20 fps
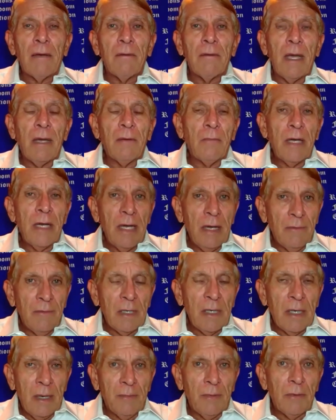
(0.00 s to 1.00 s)
And we
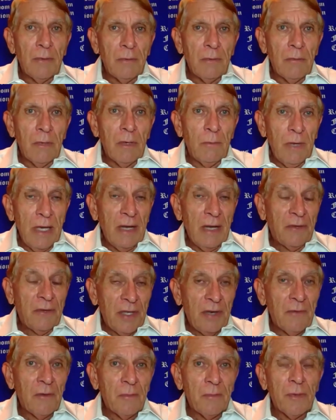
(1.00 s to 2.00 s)
have
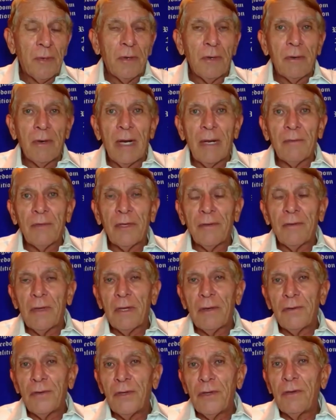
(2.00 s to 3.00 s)
several programs
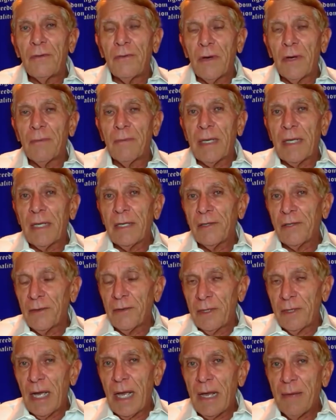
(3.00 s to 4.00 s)
over there. Two of our
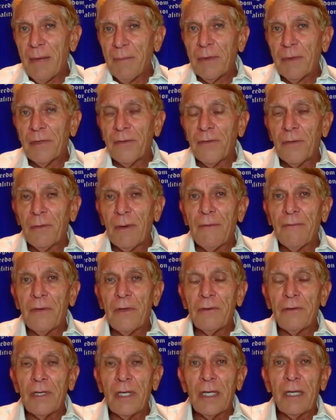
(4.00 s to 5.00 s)
biggest are diapers for
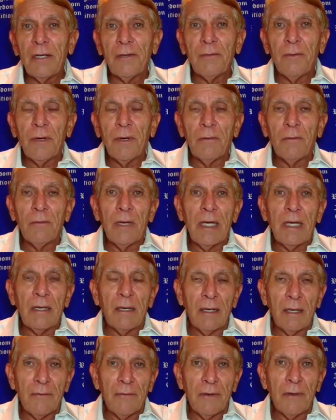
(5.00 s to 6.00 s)
refugees, where
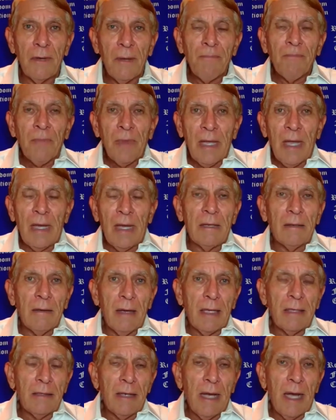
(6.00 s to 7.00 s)
we deliver
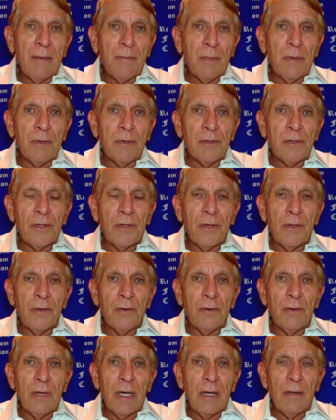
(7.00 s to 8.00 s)
diapers
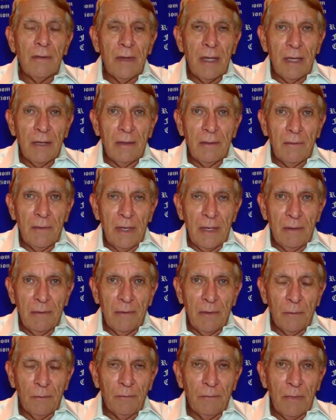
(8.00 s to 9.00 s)
to
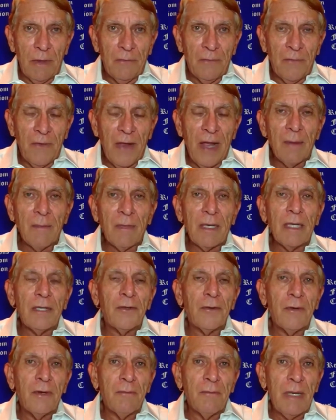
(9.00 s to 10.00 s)
the
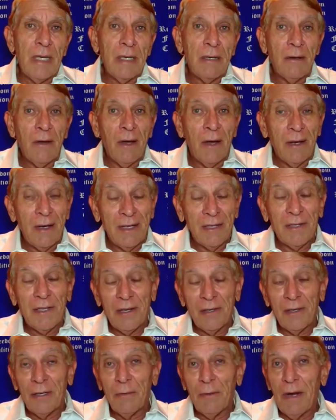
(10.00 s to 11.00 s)
families who have been not
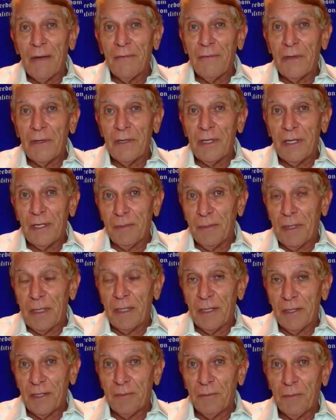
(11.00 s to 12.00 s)
necessarily refugees,
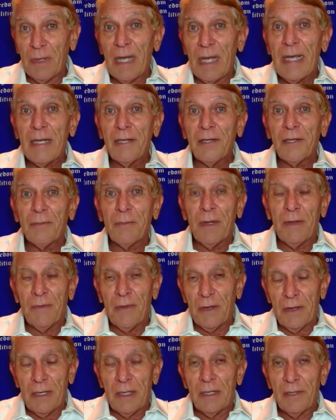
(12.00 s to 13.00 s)
but displaced
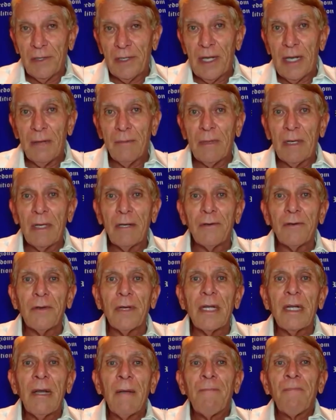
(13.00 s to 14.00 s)
if they're in the same
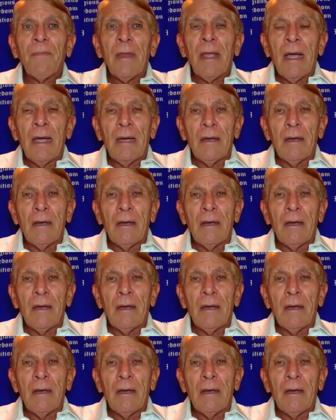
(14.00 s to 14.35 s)
country.